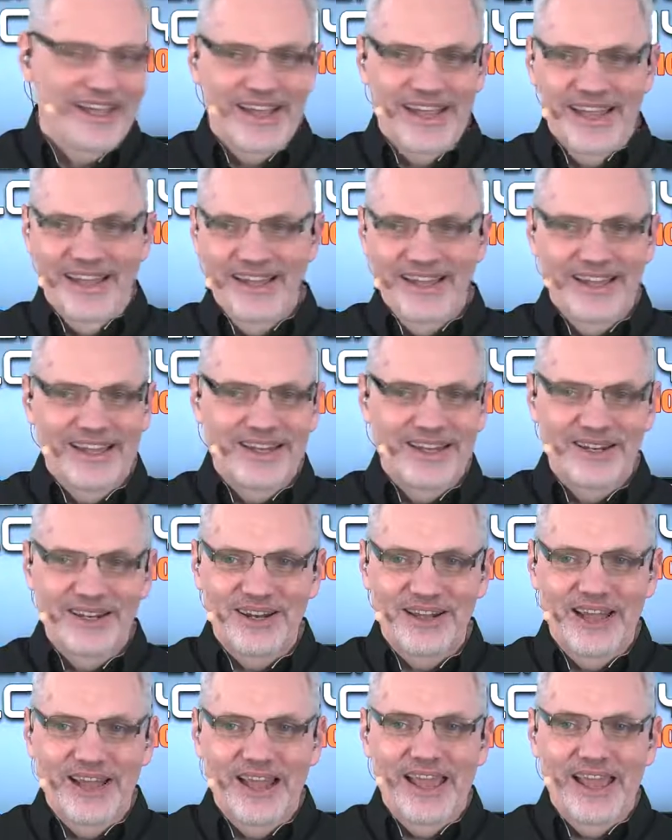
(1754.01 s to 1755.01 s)
And then
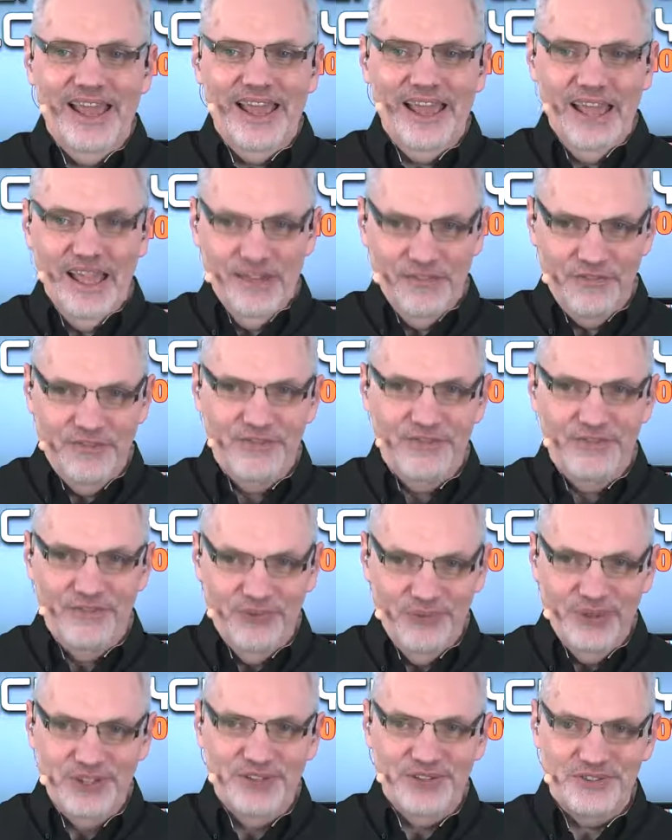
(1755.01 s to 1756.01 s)
if
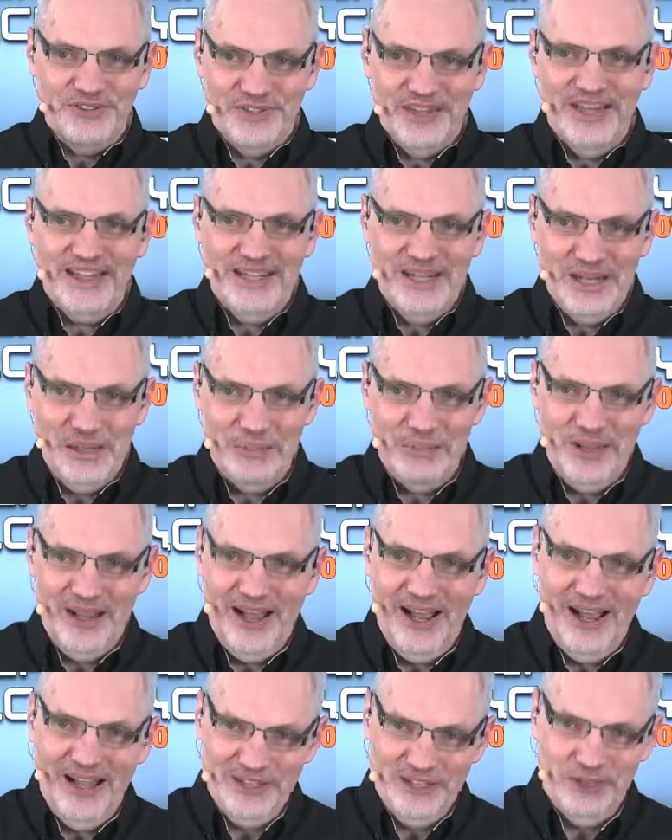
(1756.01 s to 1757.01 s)
when you're setting up the
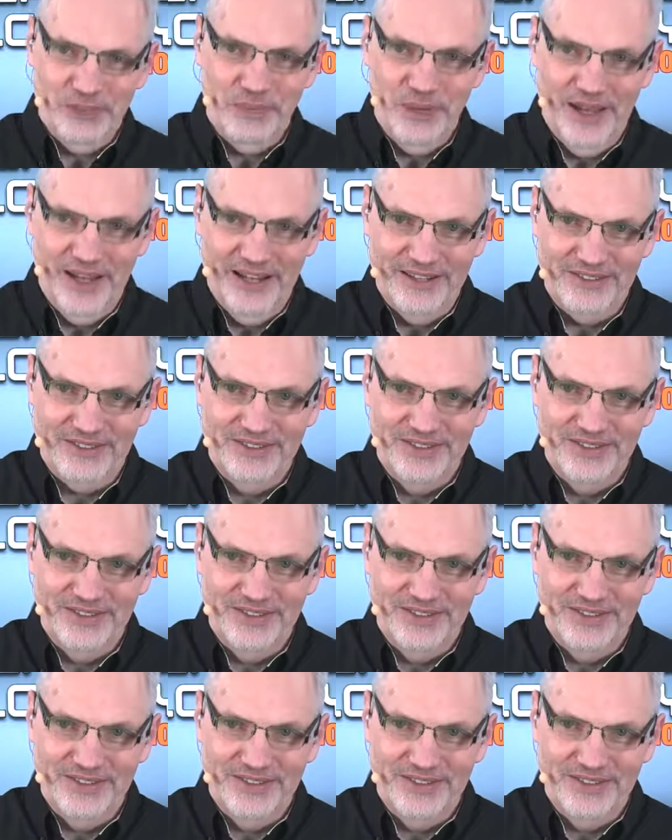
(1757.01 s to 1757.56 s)
hotspots,